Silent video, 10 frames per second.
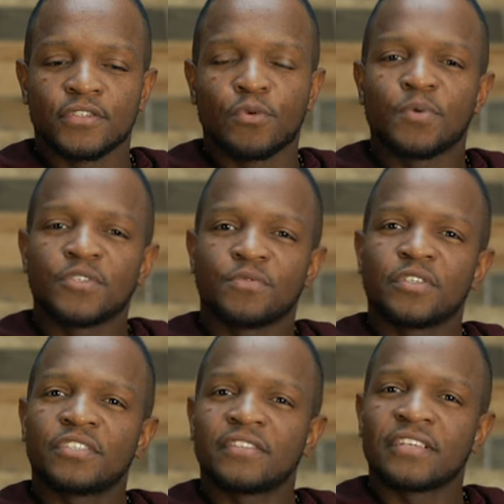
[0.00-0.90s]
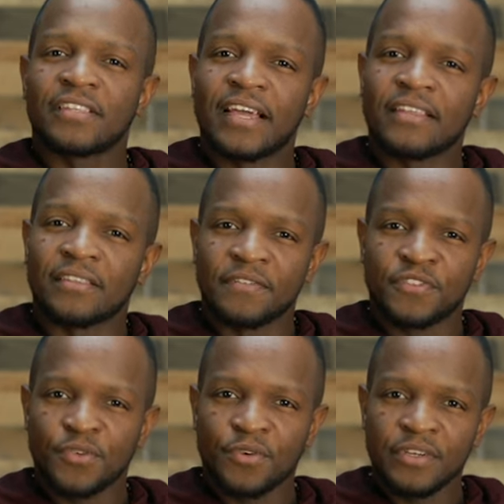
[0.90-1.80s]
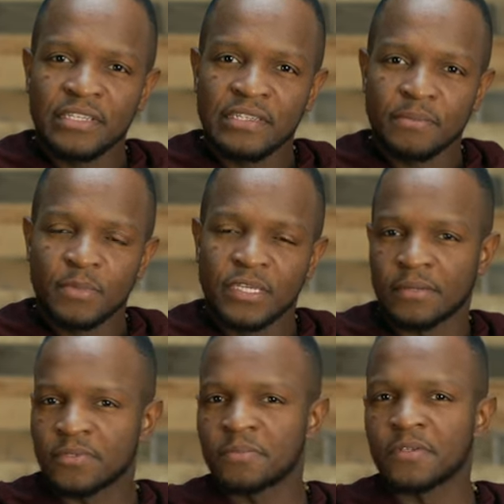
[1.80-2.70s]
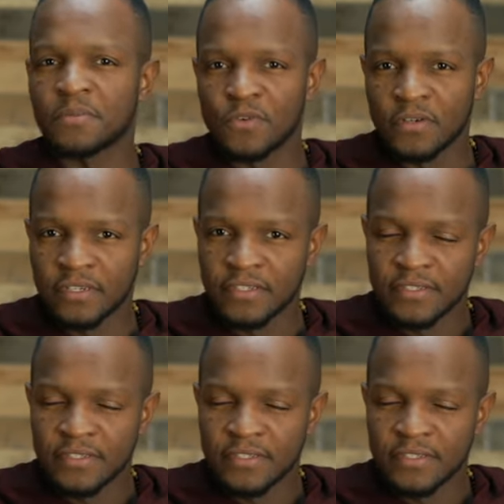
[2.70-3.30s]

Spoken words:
So what was originally a light love story became something more.